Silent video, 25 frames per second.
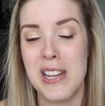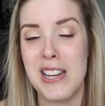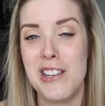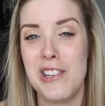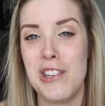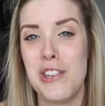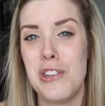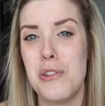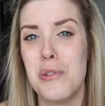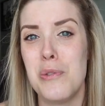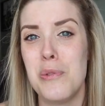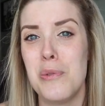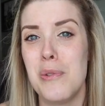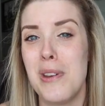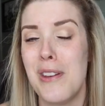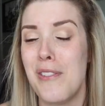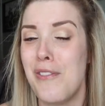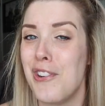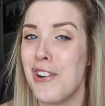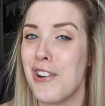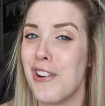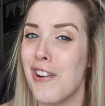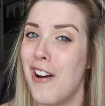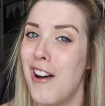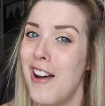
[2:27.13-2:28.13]
and you, if
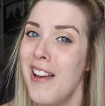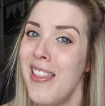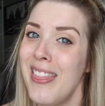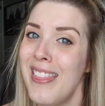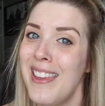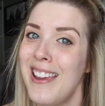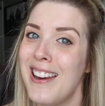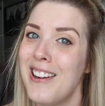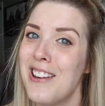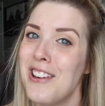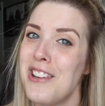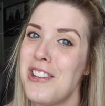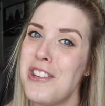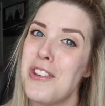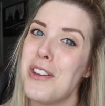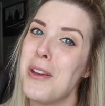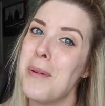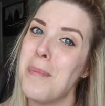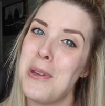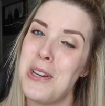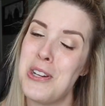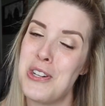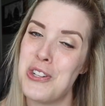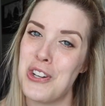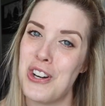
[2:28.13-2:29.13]
you're on there, you can
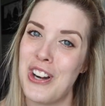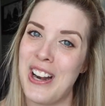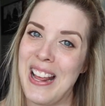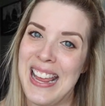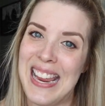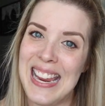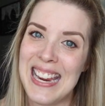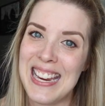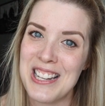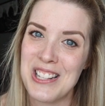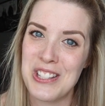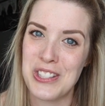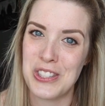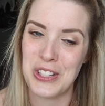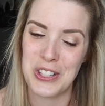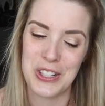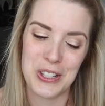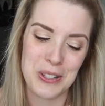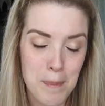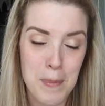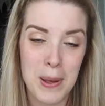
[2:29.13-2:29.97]
be sure to answer